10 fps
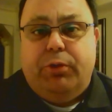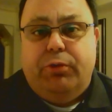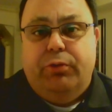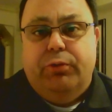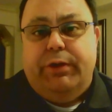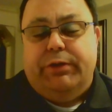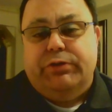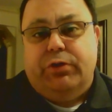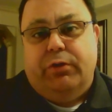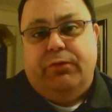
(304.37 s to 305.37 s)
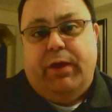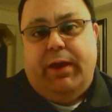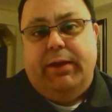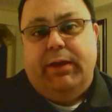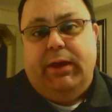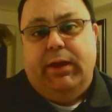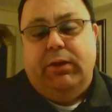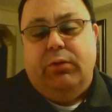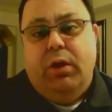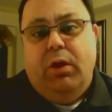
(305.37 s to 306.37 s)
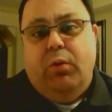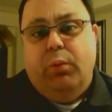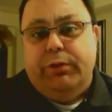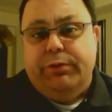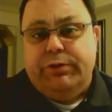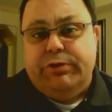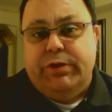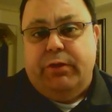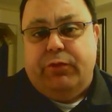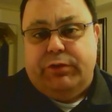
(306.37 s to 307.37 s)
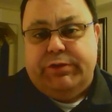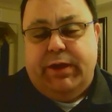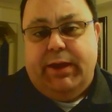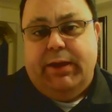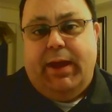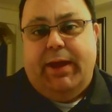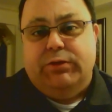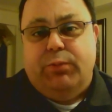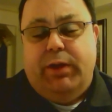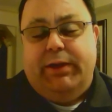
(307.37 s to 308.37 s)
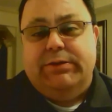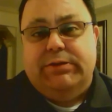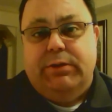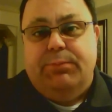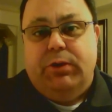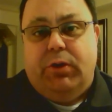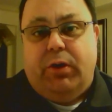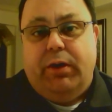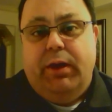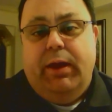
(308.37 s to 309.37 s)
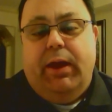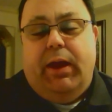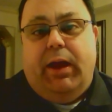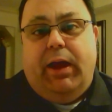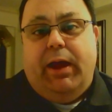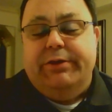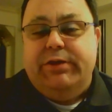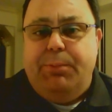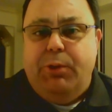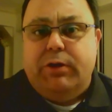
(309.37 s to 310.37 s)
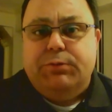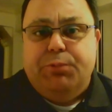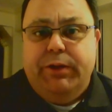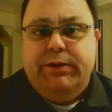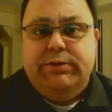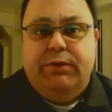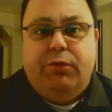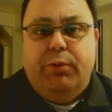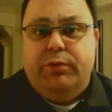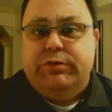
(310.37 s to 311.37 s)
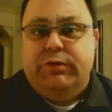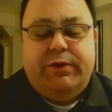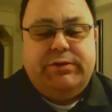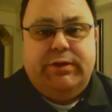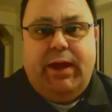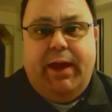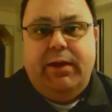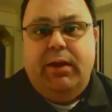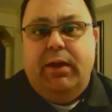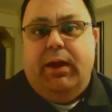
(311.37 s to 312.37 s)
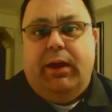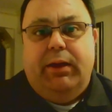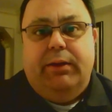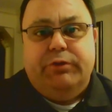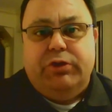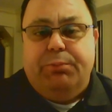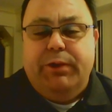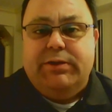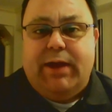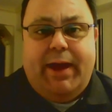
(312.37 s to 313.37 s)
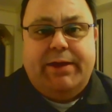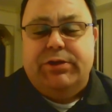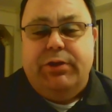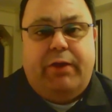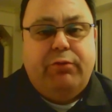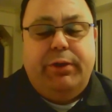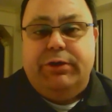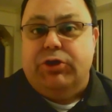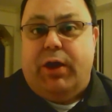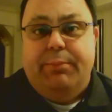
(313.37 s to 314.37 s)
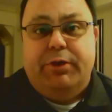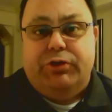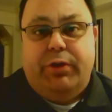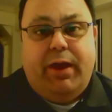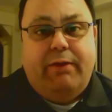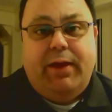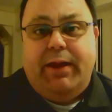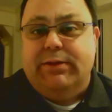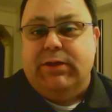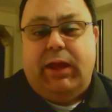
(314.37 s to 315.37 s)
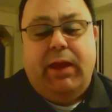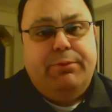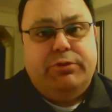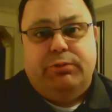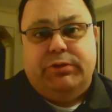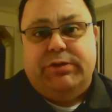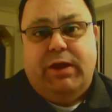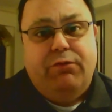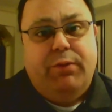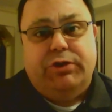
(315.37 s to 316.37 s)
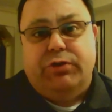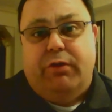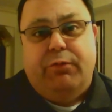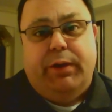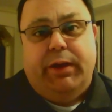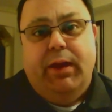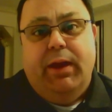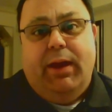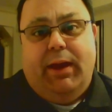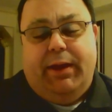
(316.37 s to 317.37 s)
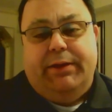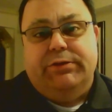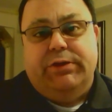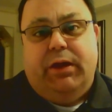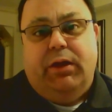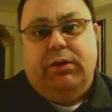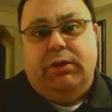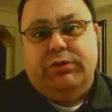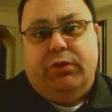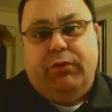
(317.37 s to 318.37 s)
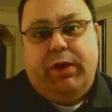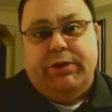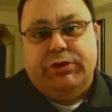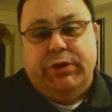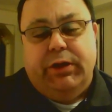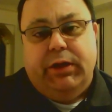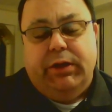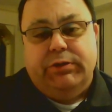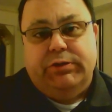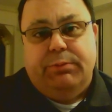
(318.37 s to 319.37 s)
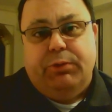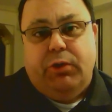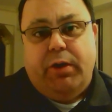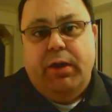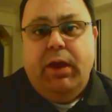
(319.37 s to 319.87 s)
crew that are certified in wilderness first aid as well as CPR. CPR is pretty easy for most of us to get, so please, I ask you, everybody, to try to make sure you have that. It's going to keep us real safe and make sure everybody has a certification in CPR.